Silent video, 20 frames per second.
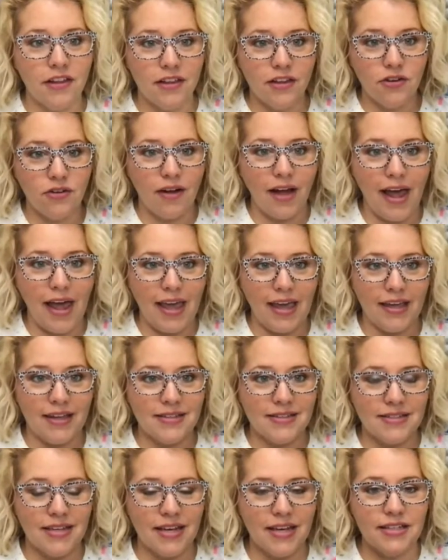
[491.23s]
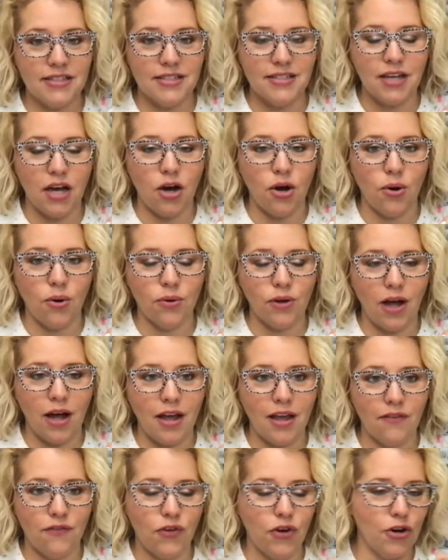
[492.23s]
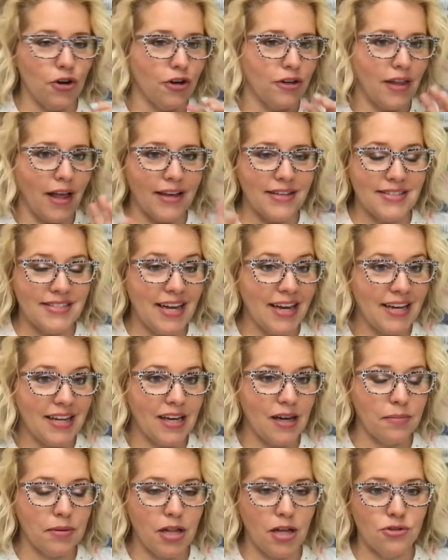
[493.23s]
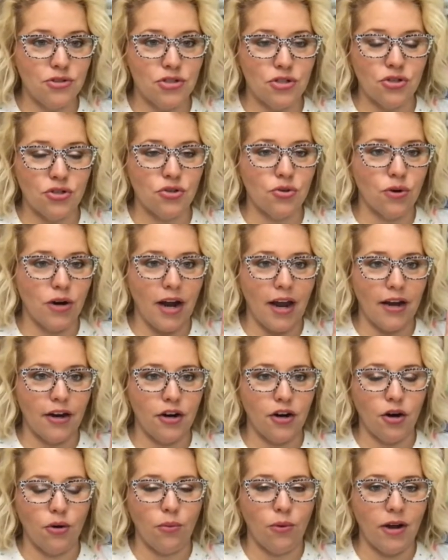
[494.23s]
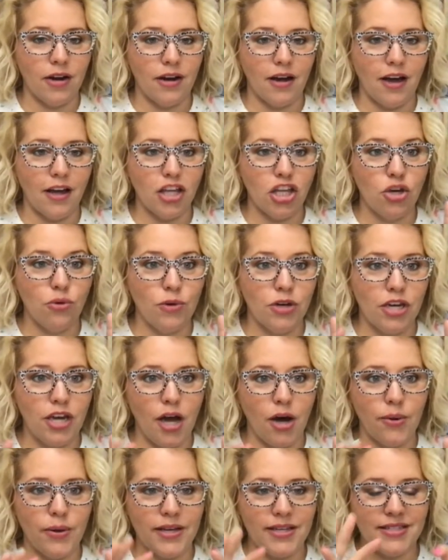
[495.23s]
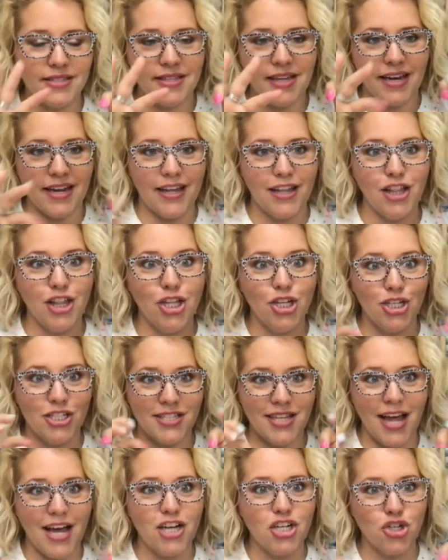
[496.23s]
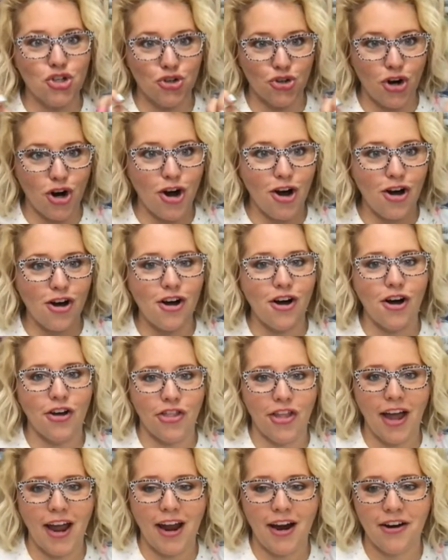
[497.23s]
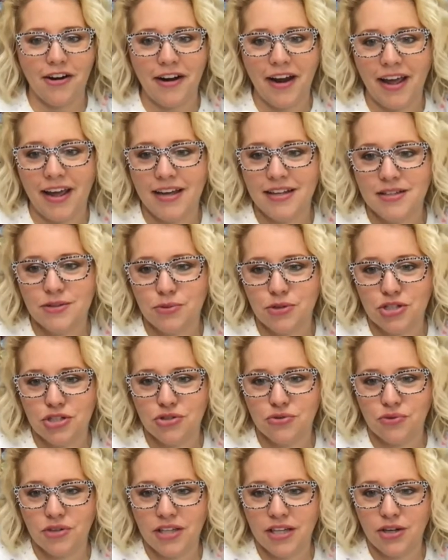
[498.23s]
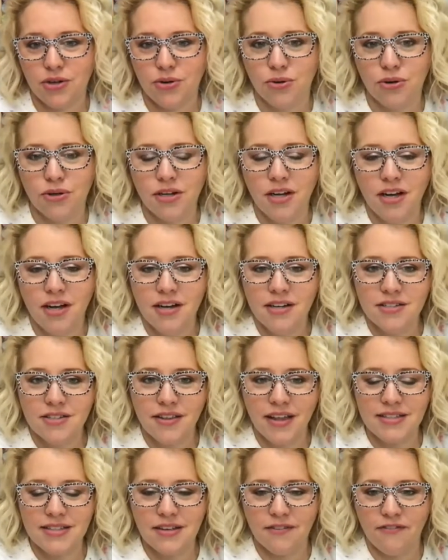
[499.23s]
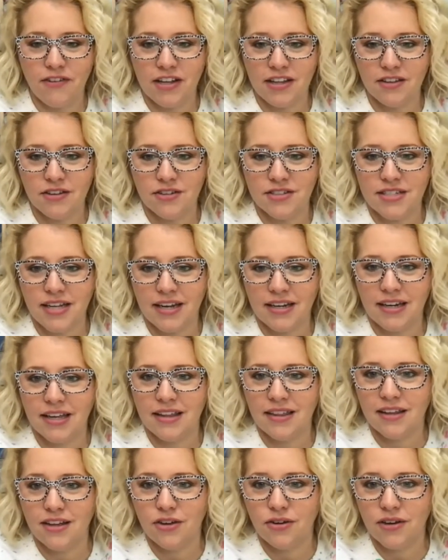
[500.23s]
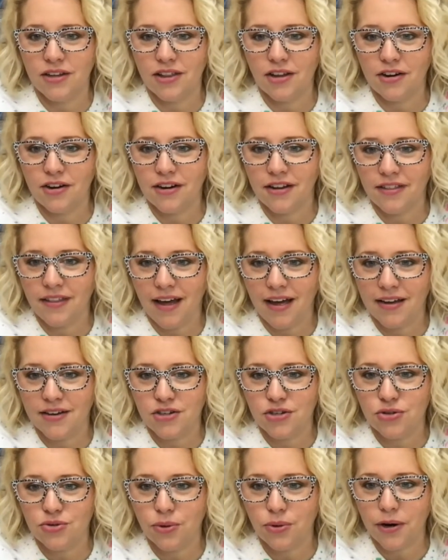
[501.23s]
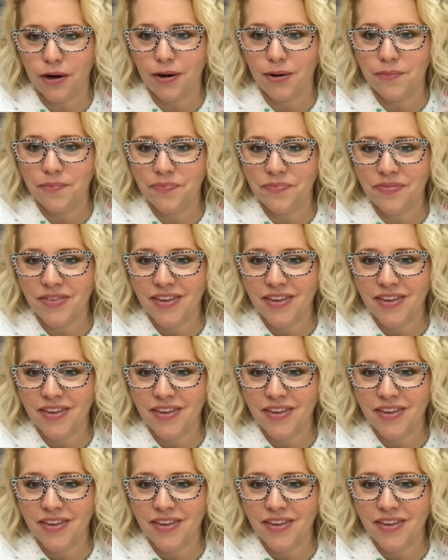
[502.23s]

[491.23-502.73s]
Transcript: the little hands. And so if you're like standing up close to the door hanger or whatnot, you would notice that it looks like straw on the hair and hands, which is really cool. So that's a fun little technique that you can learn in that tutorial.